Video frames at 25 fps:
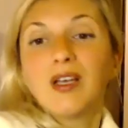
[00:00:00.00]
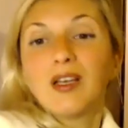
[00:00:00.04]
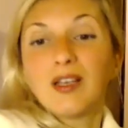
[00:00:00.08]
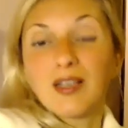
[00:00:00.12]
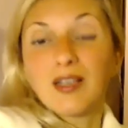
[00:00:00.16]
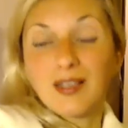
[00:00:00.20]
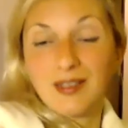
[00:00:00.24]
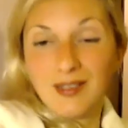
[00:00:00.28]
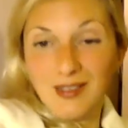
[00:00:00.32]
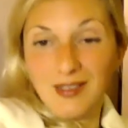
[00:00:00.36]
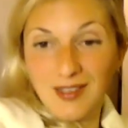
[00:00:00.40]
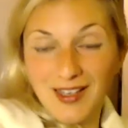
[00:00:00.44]

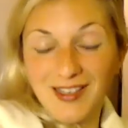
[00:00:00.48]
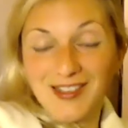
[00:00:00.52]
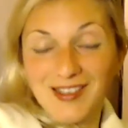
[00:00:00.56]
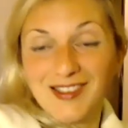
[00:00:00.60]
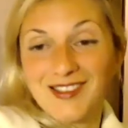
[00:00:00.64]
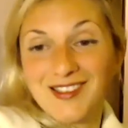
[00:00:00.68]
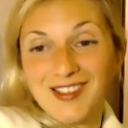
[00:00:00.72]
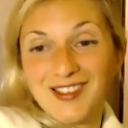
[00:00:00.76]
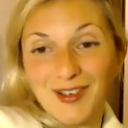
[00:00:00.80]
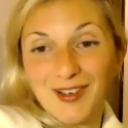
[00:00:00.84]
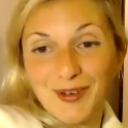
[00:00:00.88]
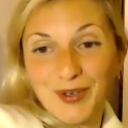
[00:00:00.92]
it's
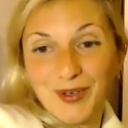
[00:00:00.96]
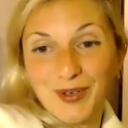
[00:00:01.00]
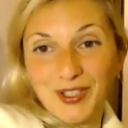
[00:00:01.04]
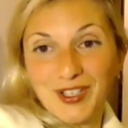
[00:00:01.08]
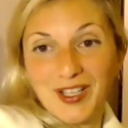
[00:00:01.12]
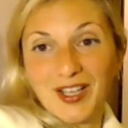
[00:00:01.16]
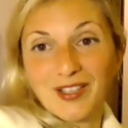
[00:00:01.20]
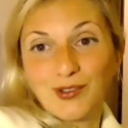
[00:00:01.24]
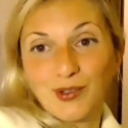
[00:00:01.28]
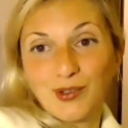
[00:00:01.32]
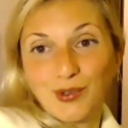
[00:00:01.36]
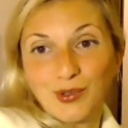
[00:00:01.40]
necessary
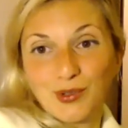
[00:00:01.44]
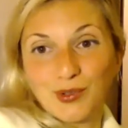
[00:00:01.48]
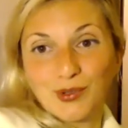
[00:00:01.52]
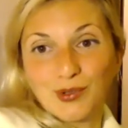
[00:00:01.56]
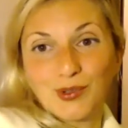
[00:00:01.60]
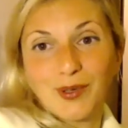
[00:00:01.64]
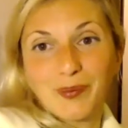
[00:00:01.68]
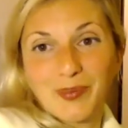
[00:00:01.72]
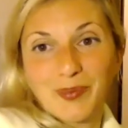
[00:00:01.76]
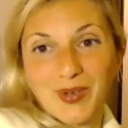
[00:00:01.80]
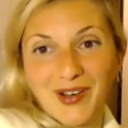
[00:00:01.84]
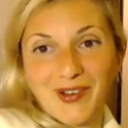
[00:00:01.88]
that you do
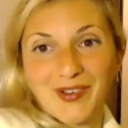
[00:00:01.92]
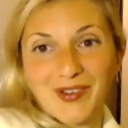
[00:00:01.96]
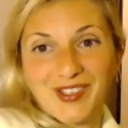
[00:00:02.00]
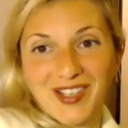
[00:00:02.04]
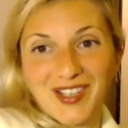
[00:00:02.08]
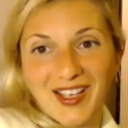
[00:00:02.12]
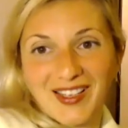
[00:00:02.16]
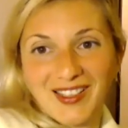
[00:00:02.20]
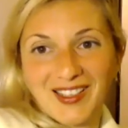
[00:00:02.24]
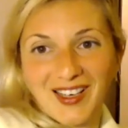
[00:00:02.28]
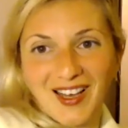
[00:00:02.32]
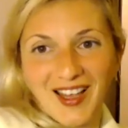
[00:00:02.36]
a
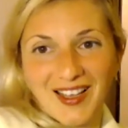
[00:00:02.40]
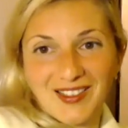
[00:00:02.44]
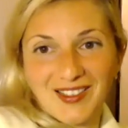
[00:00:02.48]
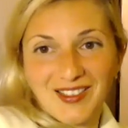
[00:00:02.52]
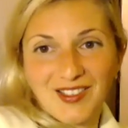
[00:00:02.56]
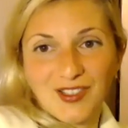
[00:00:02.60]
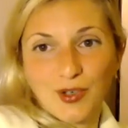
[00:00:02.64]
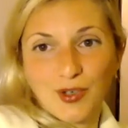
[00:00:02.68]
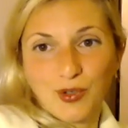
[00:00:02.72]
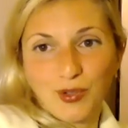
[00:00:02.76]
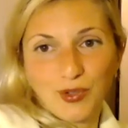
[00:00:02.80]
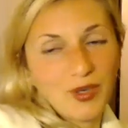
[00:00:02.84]
parasite cleanse.
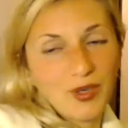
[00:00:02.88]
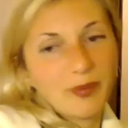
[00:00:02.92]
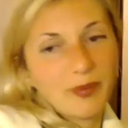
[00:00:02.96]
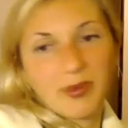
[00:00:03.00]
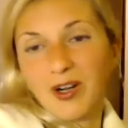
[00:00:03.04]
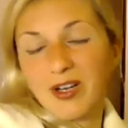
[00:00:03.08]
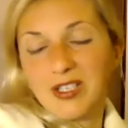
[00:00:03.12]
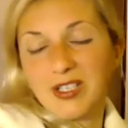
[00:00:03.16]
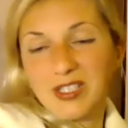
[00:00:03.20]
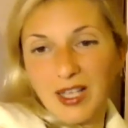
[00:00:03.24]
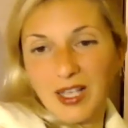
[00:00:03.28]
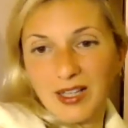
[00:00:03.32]
So do a
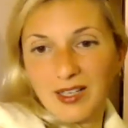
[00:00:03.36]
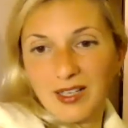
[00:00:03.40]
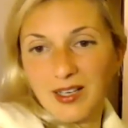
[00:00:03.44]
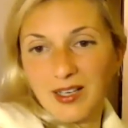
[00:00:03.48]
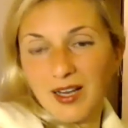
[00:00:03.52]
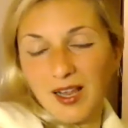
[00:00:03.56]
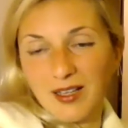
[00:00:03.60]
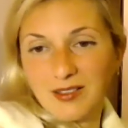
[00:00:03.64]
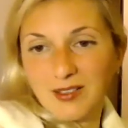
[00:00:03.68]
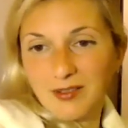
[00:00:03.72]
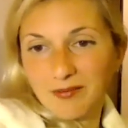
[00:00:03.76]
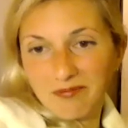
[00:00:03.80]
parasite
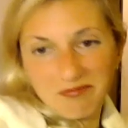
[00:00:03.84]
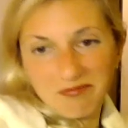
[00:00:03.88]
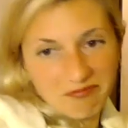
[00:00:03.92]
cleanse.